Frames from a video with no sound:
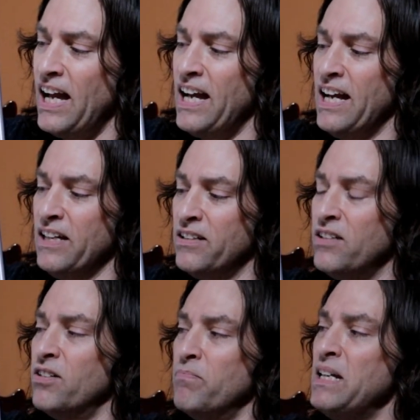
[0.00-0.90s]

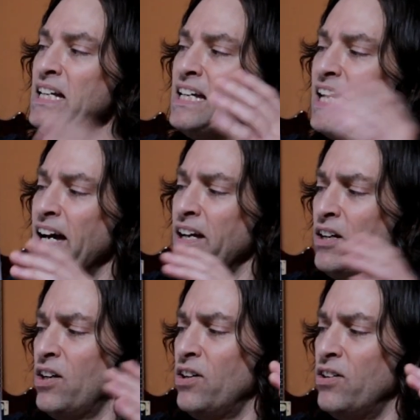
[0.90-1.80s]
And the media
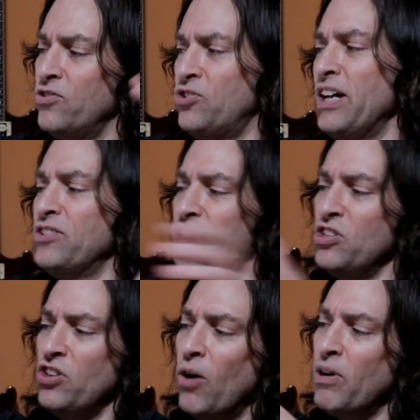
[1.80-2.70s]
says
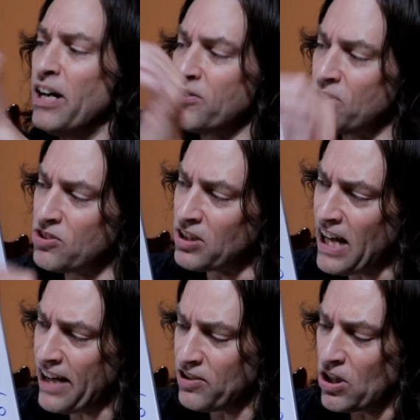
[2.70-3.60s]
that no one else is
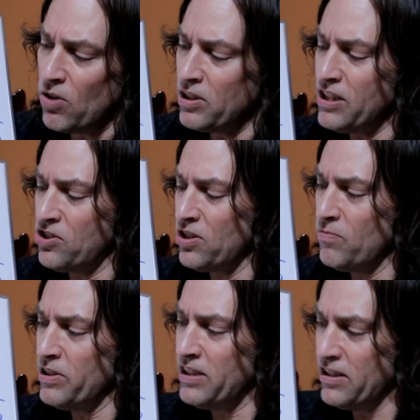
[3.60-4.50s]
allowed to
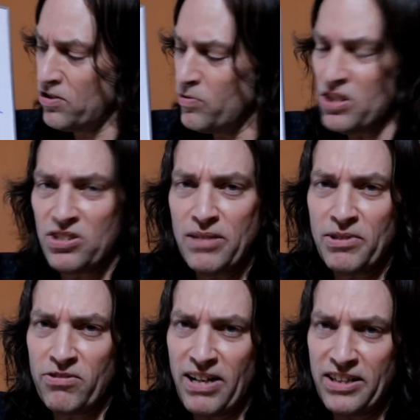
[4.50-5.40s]
coalition with the Swedish
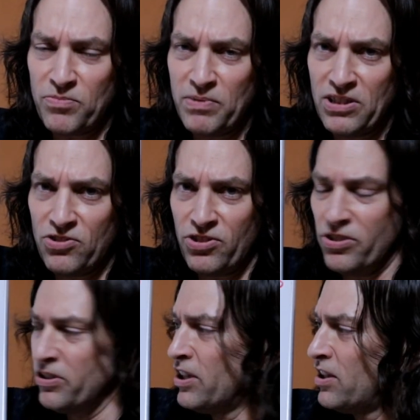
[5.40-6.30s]
Democrats because
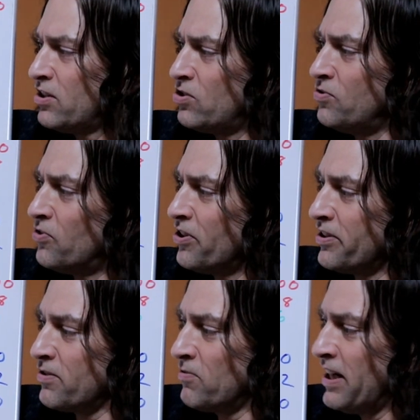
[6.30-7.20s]
they're too far to
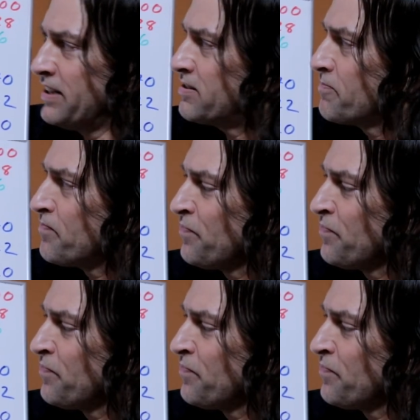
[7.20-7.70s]
the right.